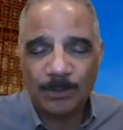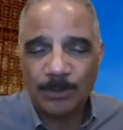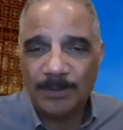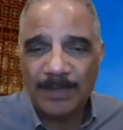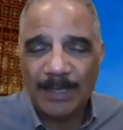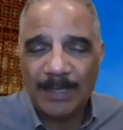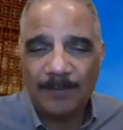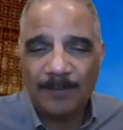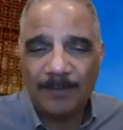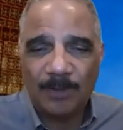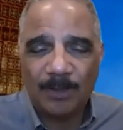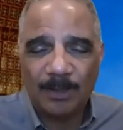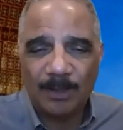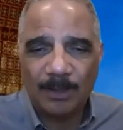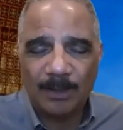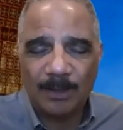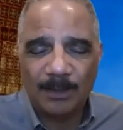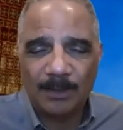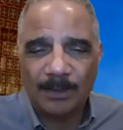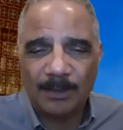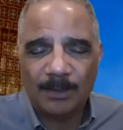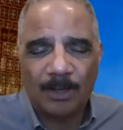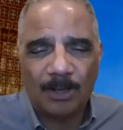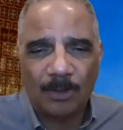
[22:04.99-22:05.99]
We have
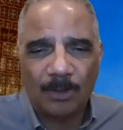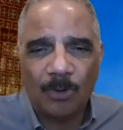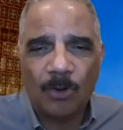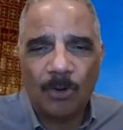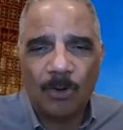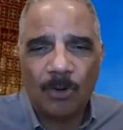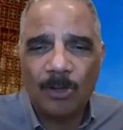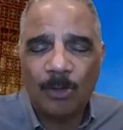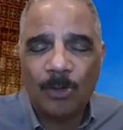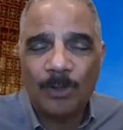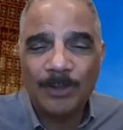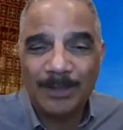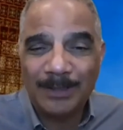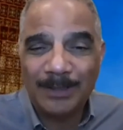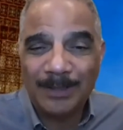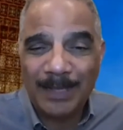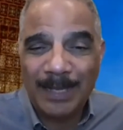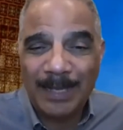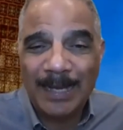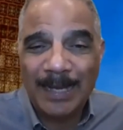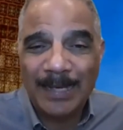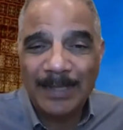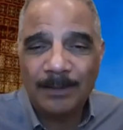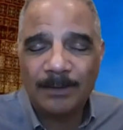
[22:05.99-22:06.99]
our, our, All on the
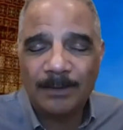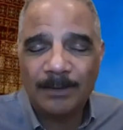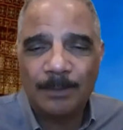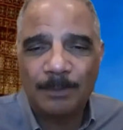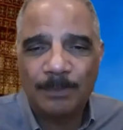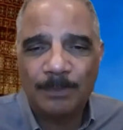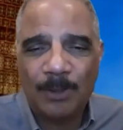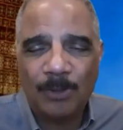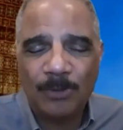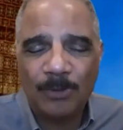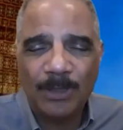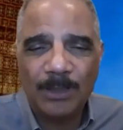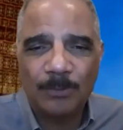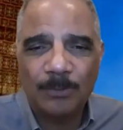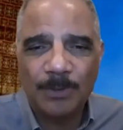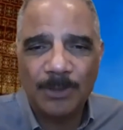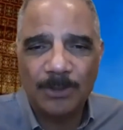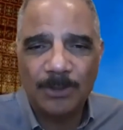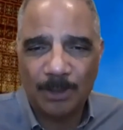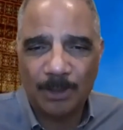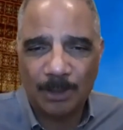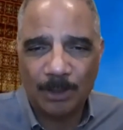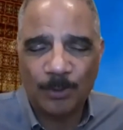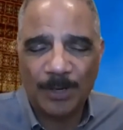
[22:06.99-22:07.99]
Line component, which
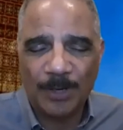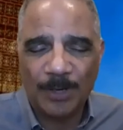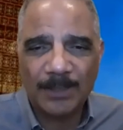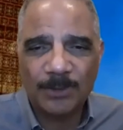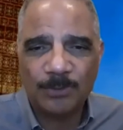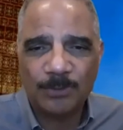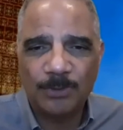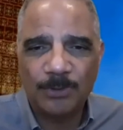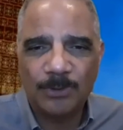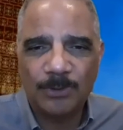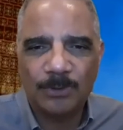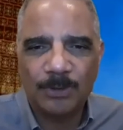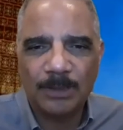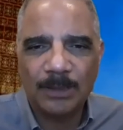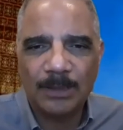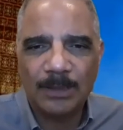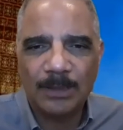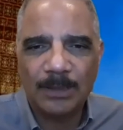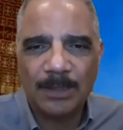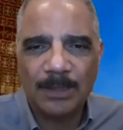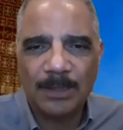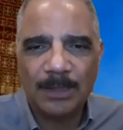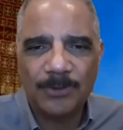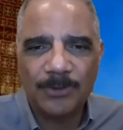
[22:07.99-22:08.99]
is our grassroots
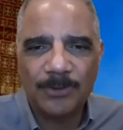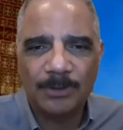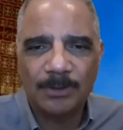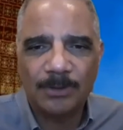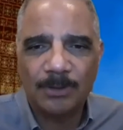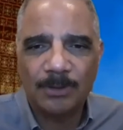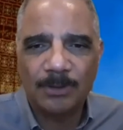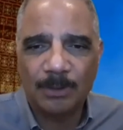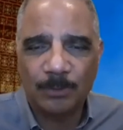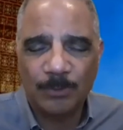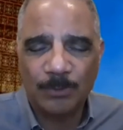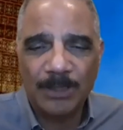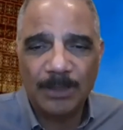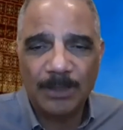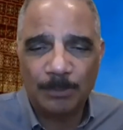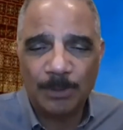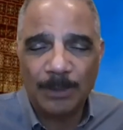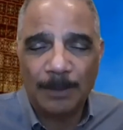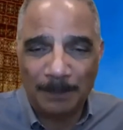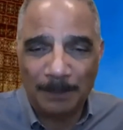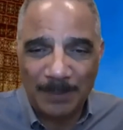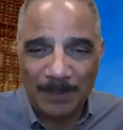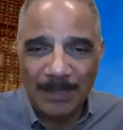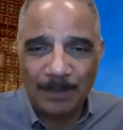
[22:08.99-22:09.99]
organization, so that we can
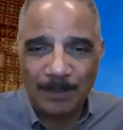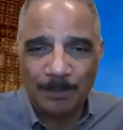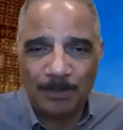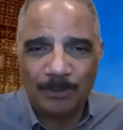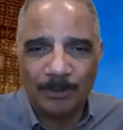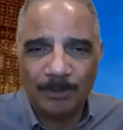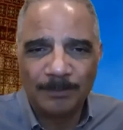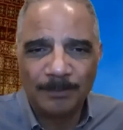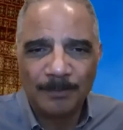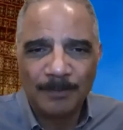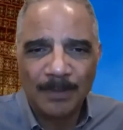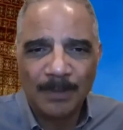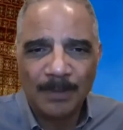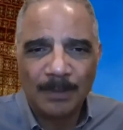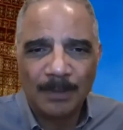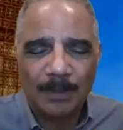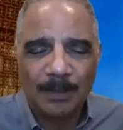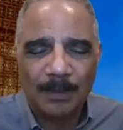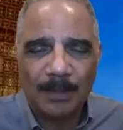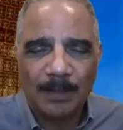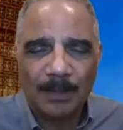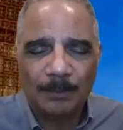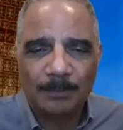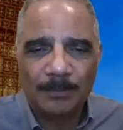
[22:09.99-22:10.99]
put people
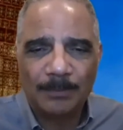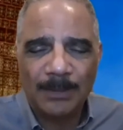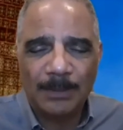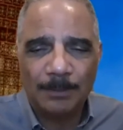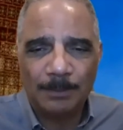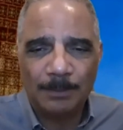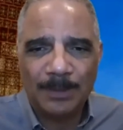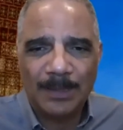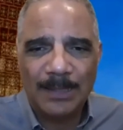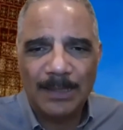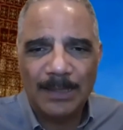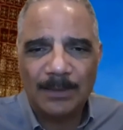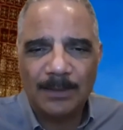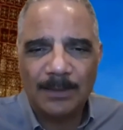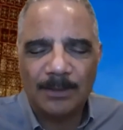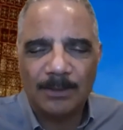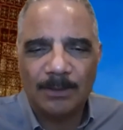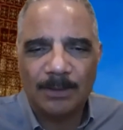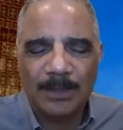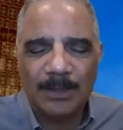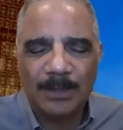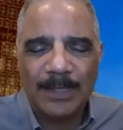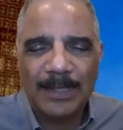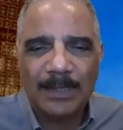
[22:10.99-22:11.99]
um, in places
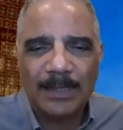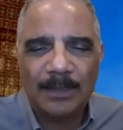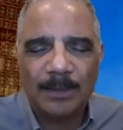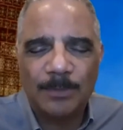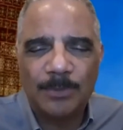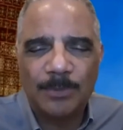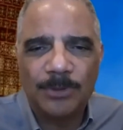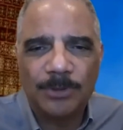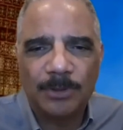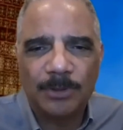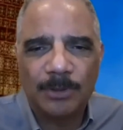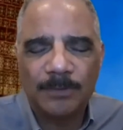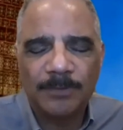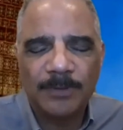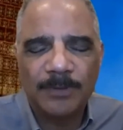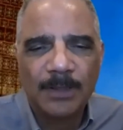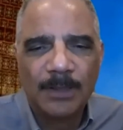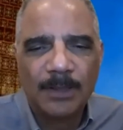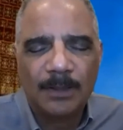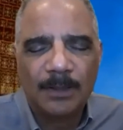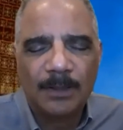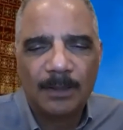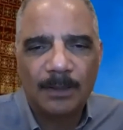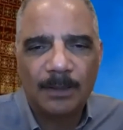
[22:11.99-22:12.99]
so that they can observe
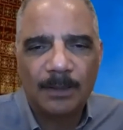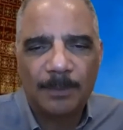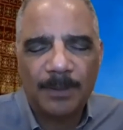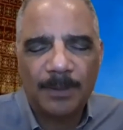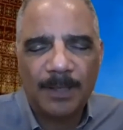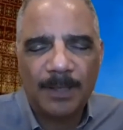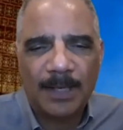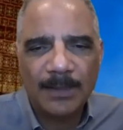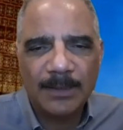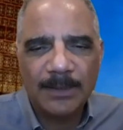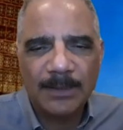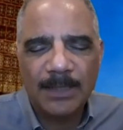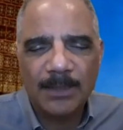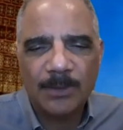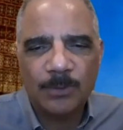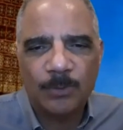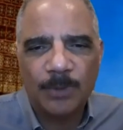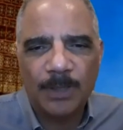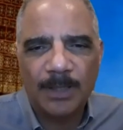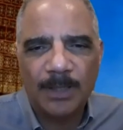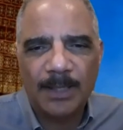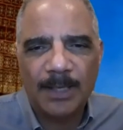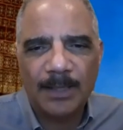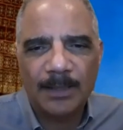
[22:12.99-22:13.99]
the process
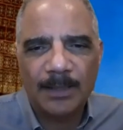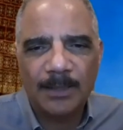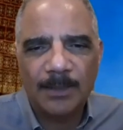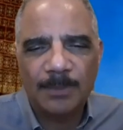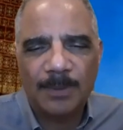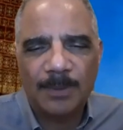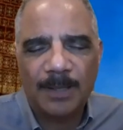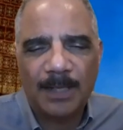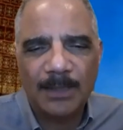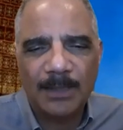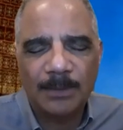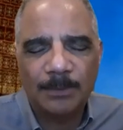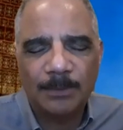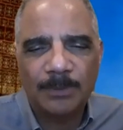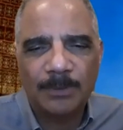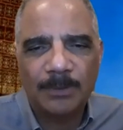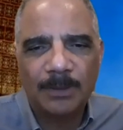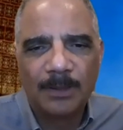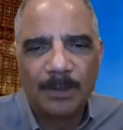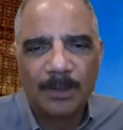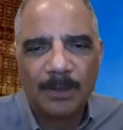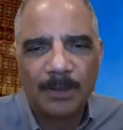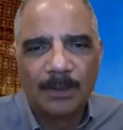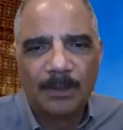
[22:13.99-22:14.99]
where that is possible.